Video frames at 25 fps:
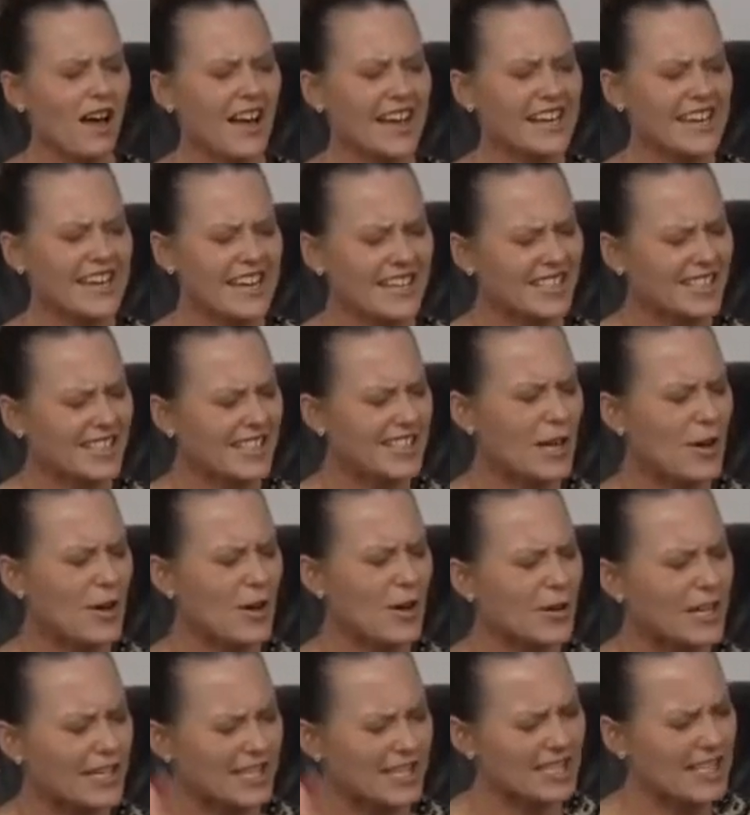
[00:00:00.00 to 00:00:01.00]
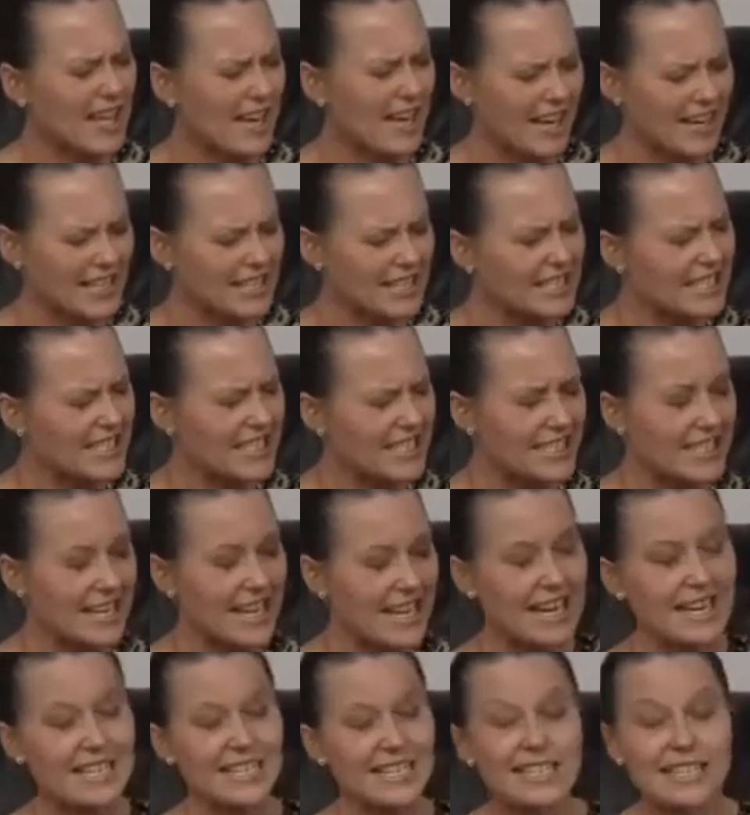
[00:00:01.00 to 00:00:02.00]
I get so excited
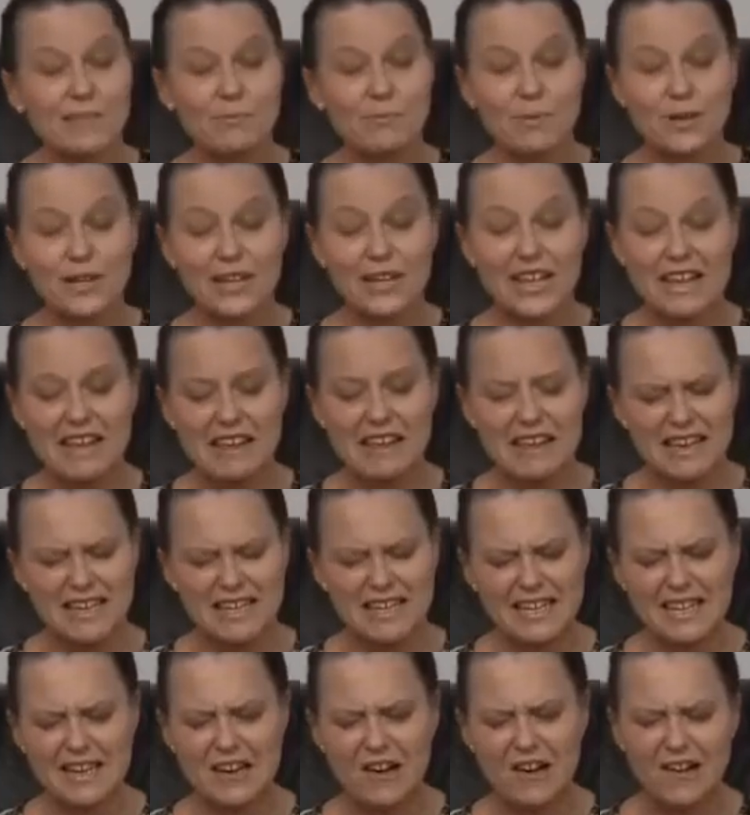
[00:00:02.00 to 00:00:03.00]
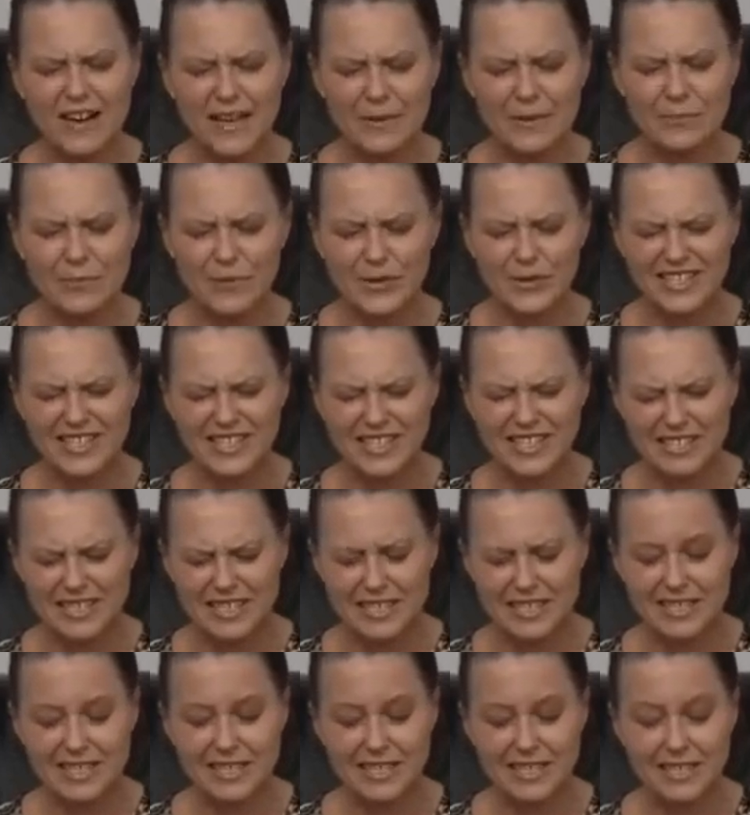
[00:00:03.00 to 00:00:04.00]
as the Pleiadian High
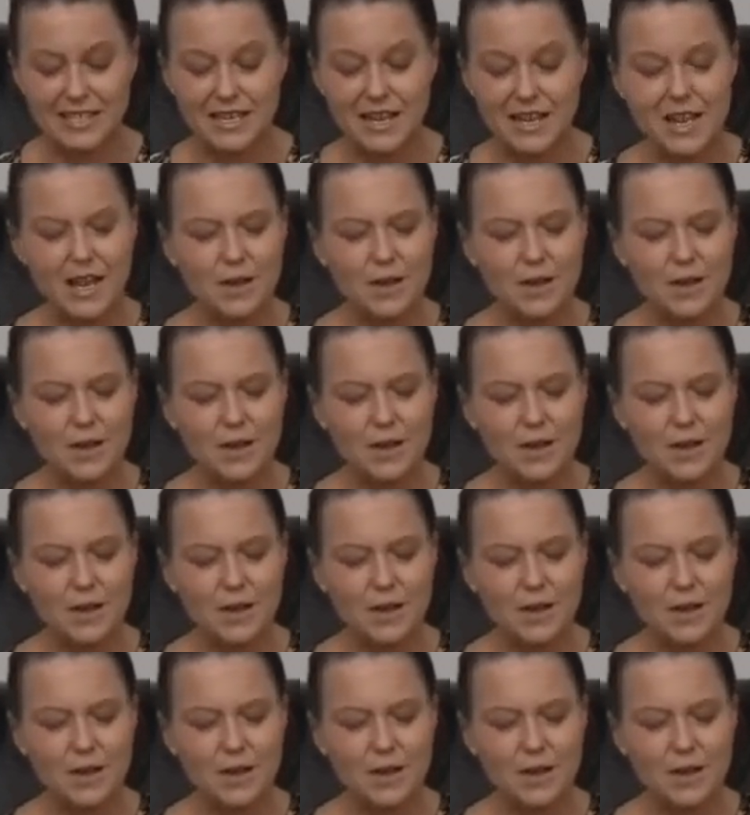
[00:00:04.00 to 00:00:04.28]
Priestess,